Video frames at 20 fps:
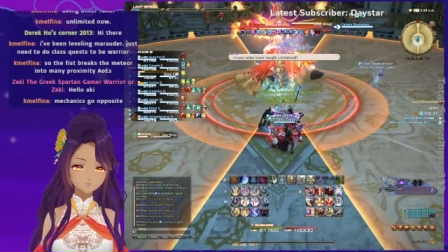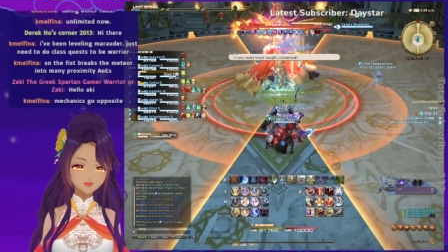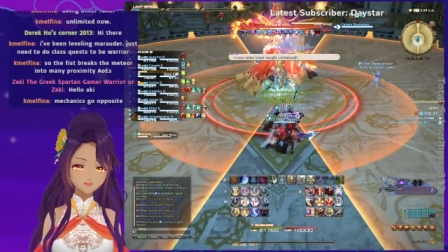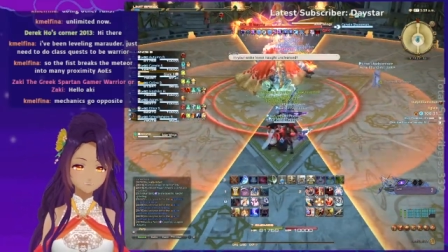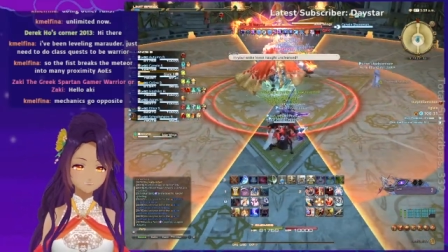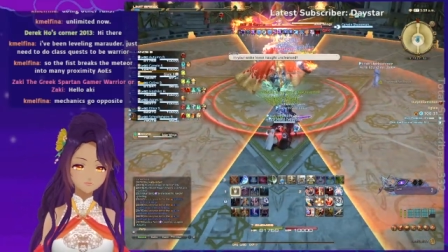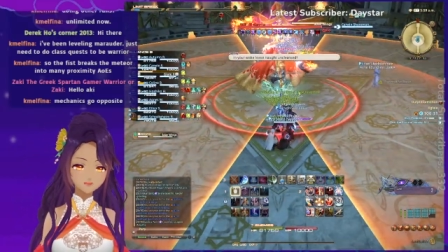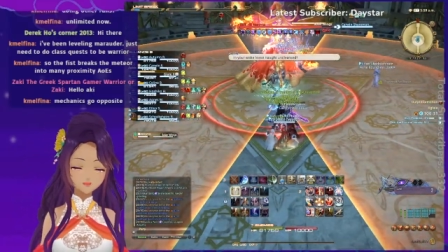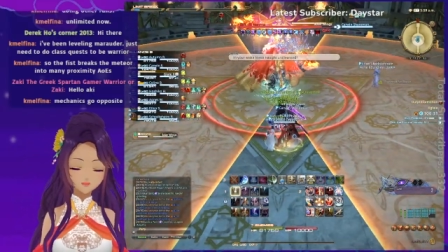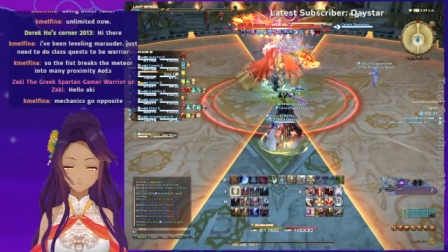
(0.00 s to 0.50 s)
I
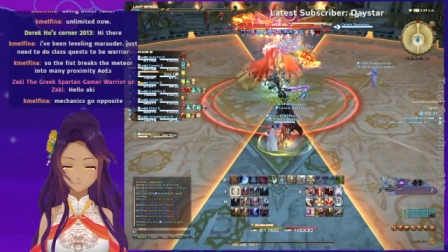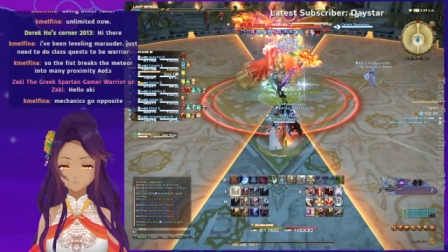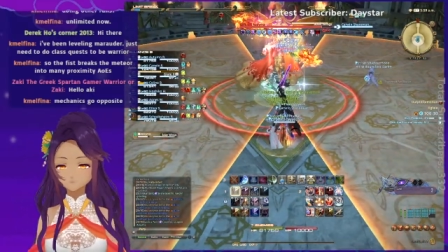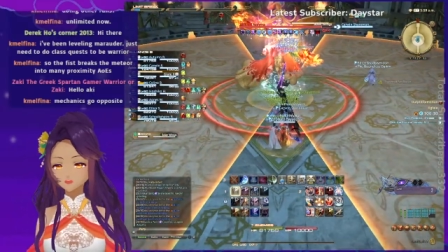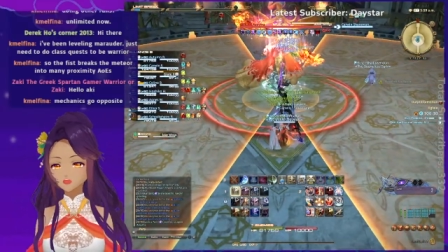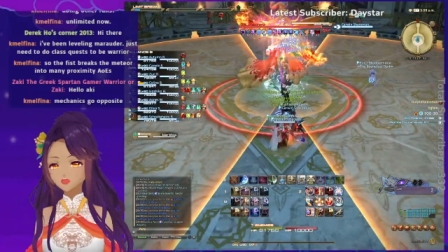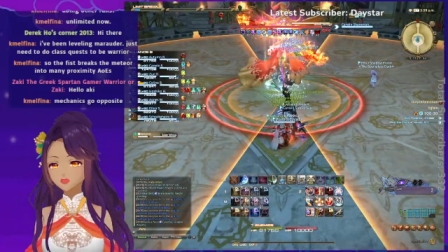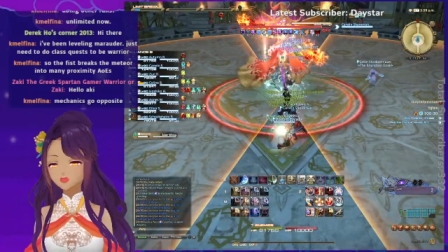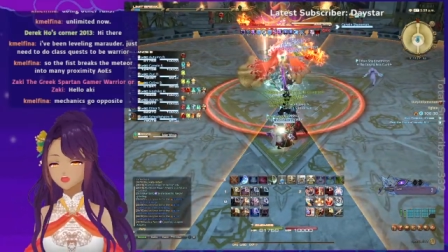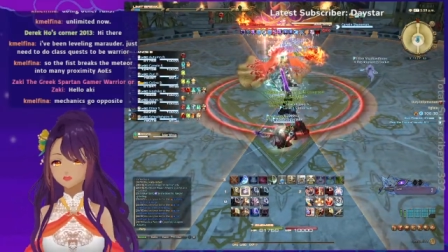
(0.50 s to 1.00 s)
see.
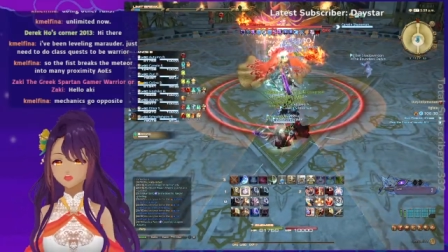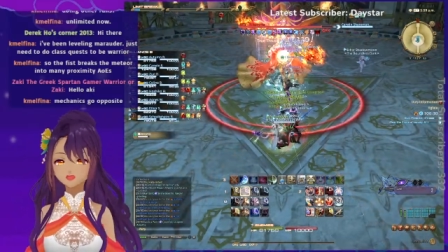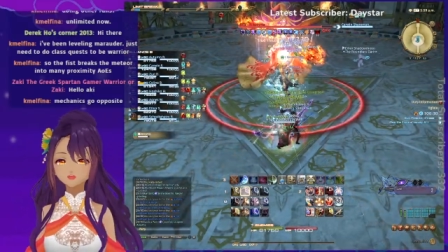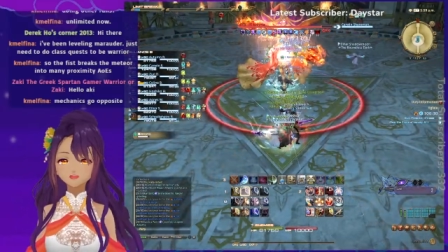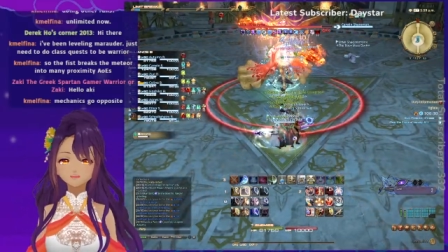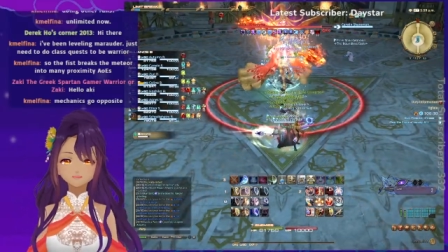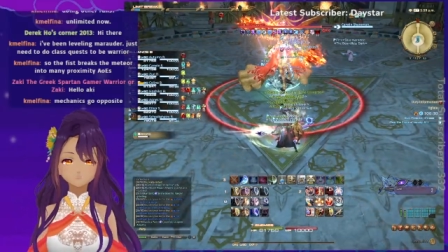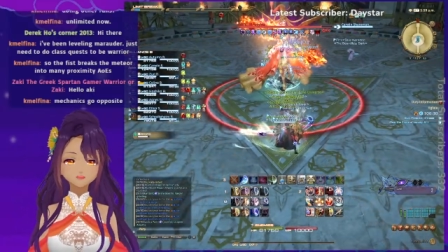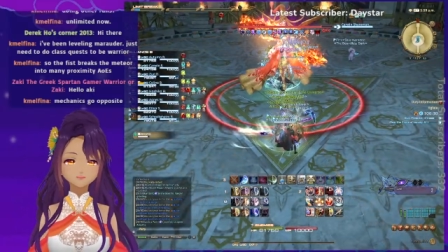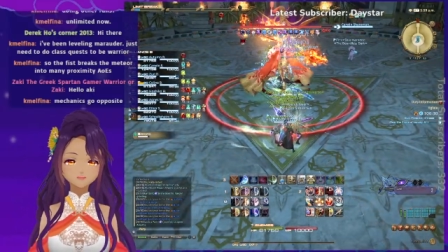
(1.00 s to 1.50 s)
Oh no,
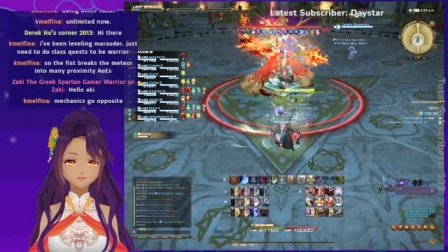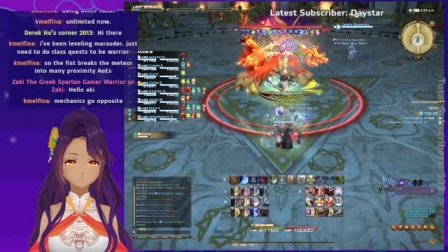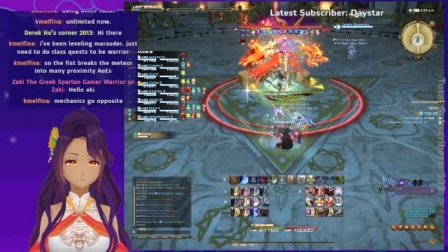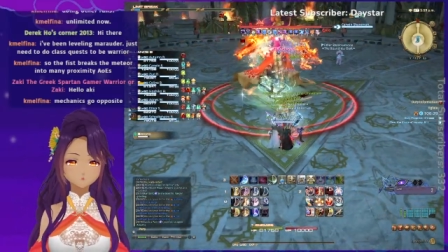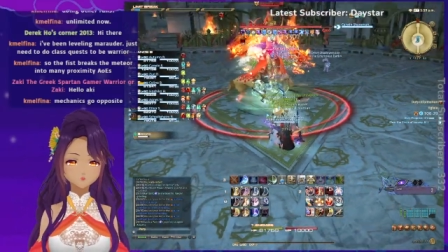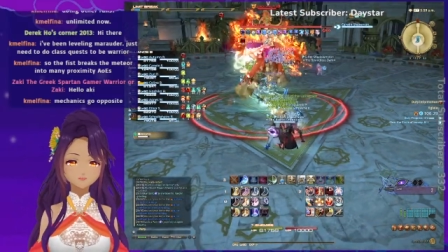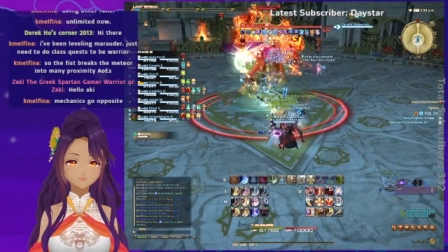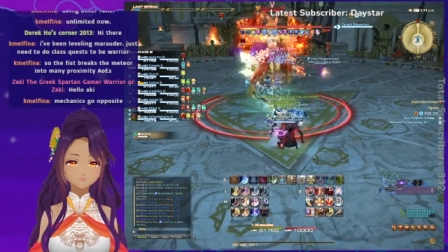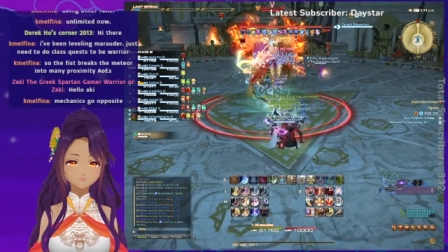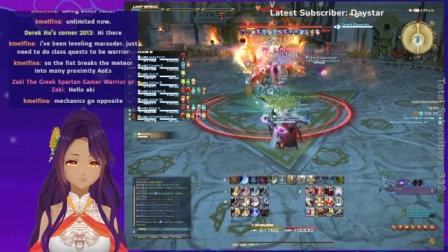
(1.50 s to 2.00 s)
not for this one.